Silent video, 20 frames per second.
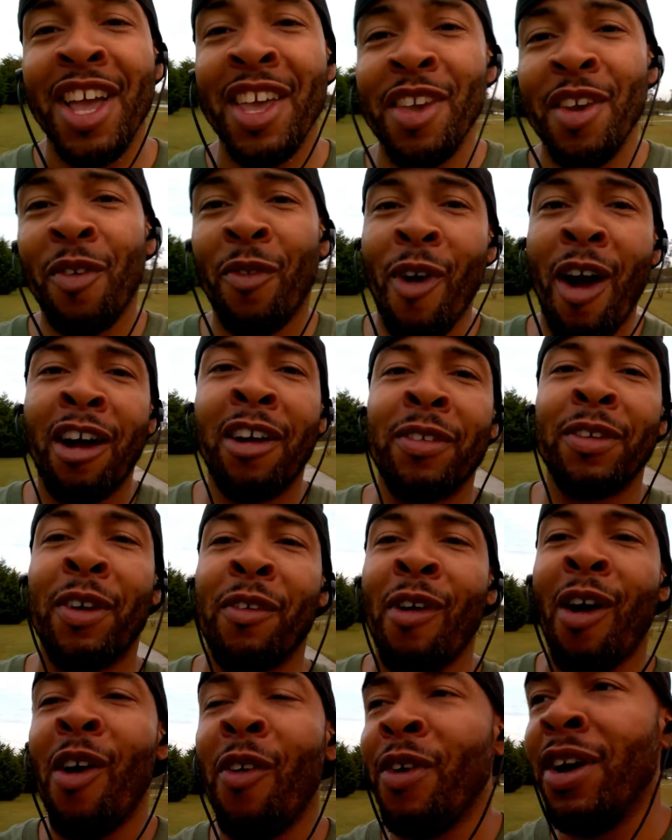you're welcome to
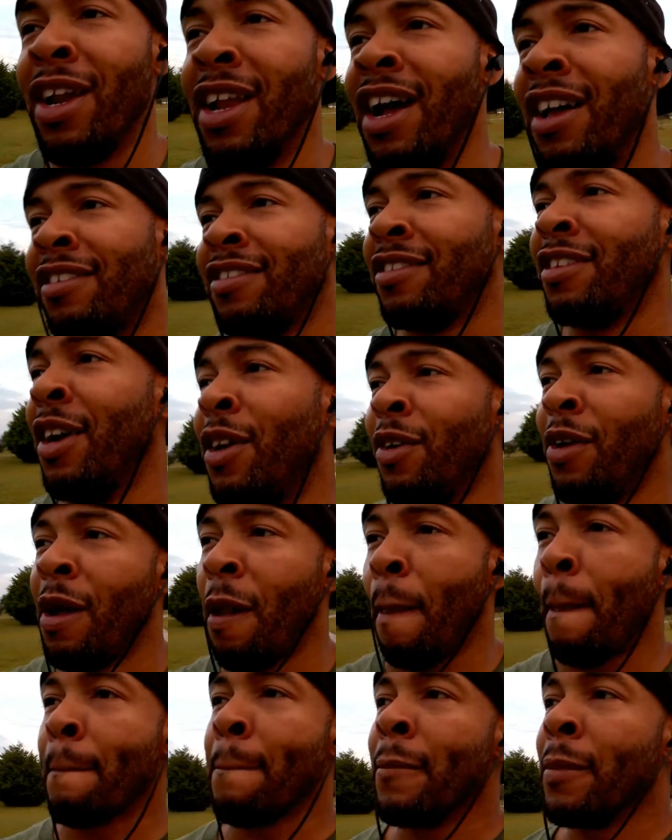grow with us so
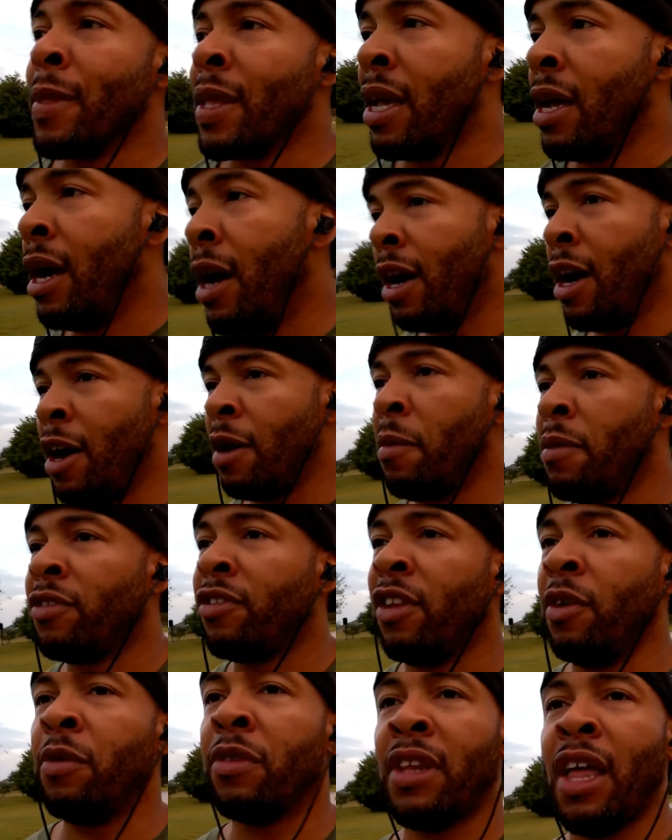um
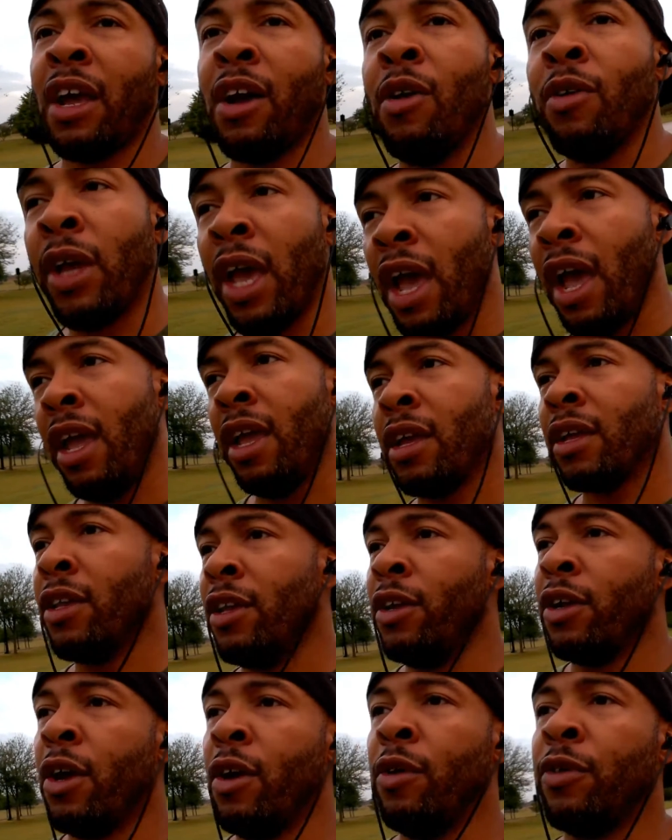she was like okay
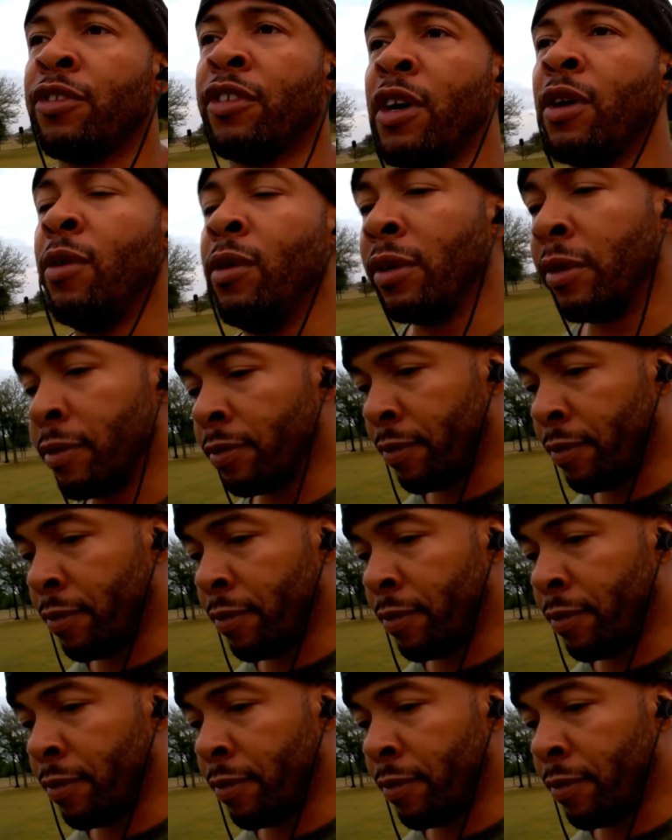you know so